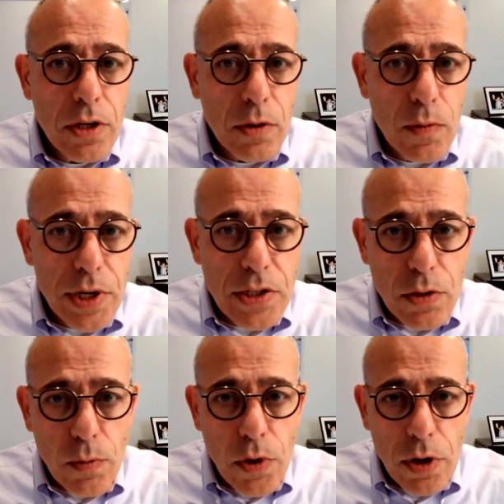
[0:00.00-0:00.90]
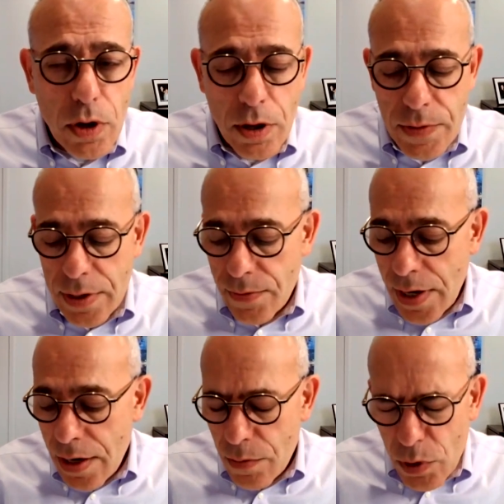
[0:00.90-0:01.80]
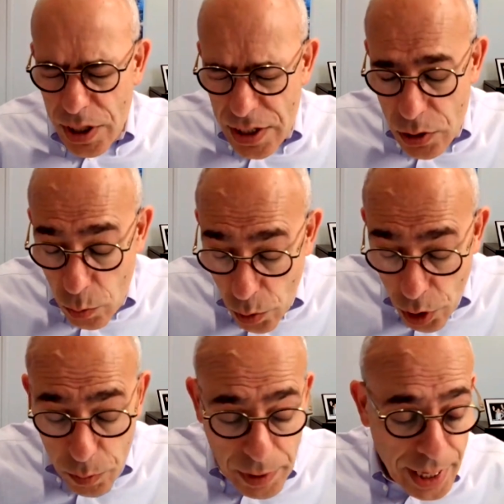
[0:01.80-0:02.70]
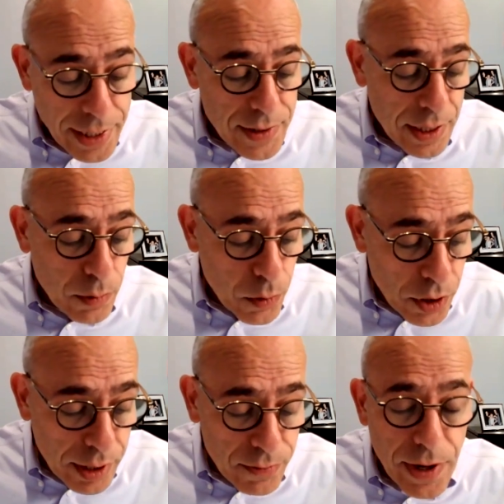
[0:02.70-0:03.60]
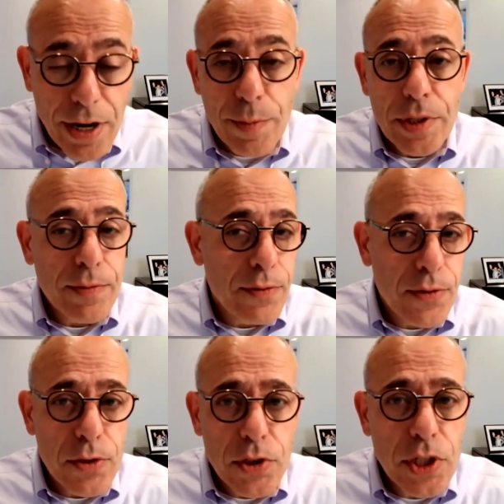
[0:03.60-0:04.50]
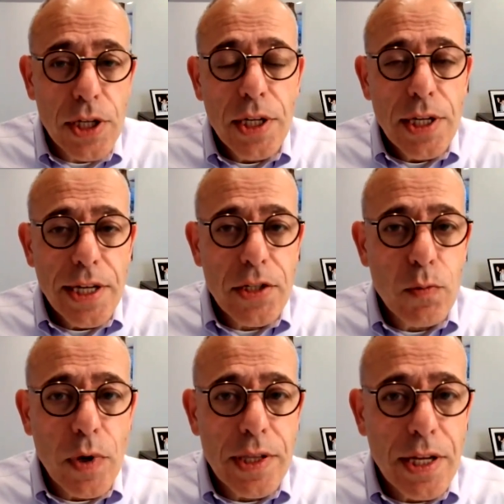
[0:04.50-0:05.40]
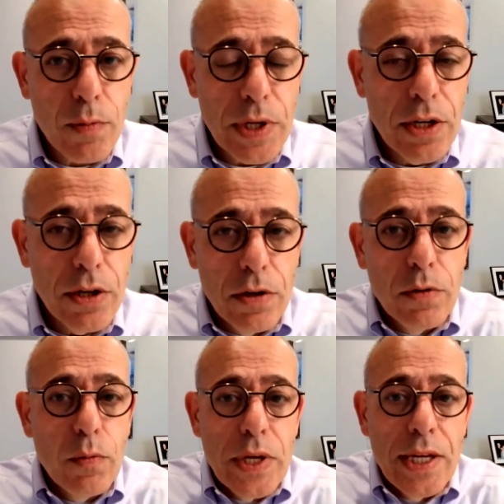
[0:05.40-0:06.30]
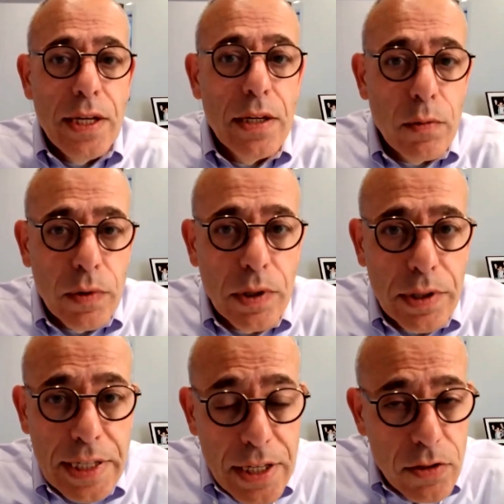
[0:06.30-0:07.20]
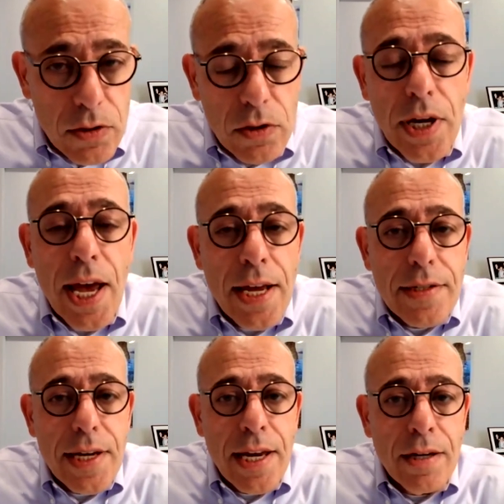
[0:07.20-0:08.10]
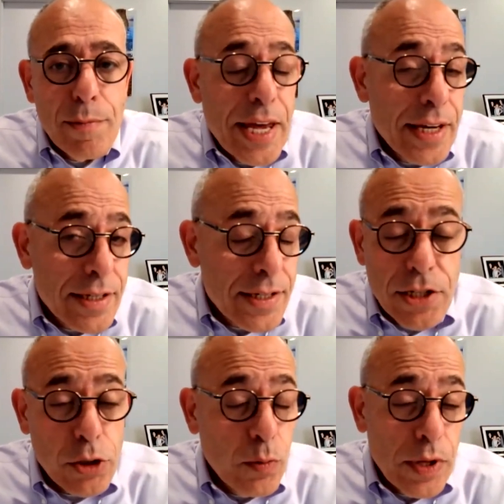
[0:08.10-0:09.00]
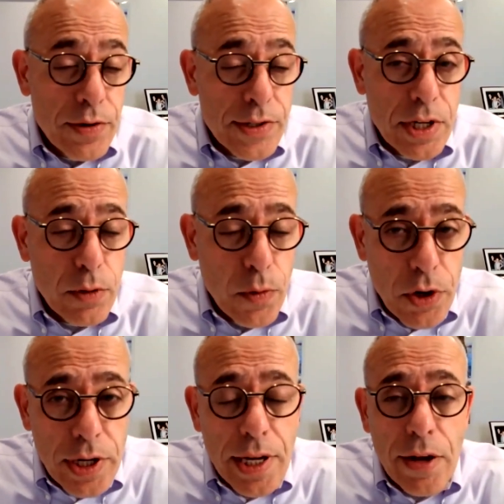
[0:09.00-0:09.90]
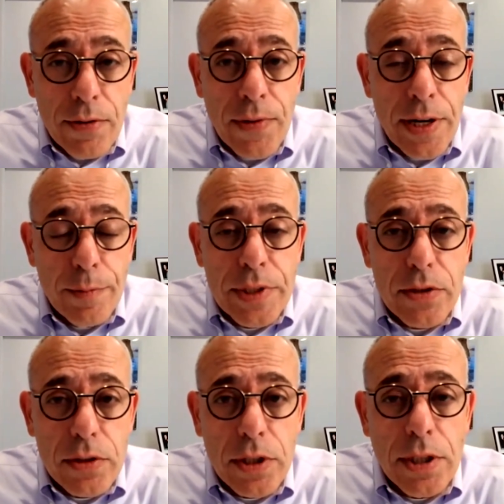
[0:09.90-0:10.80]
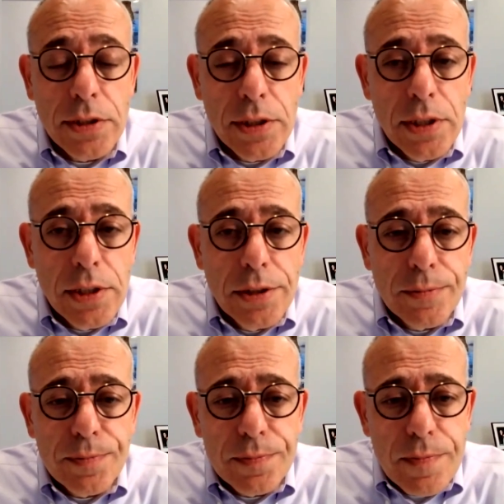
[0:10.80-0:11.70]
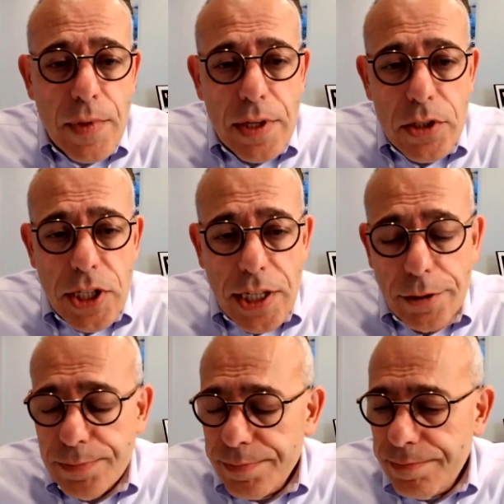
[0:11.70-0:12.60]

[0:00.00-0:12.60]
you know, what is the work of the environment? What is the workplace and the work environment of the future? It's one that we know we will need to look at and make a decision whether it's going to work in our environment or not. Sheila.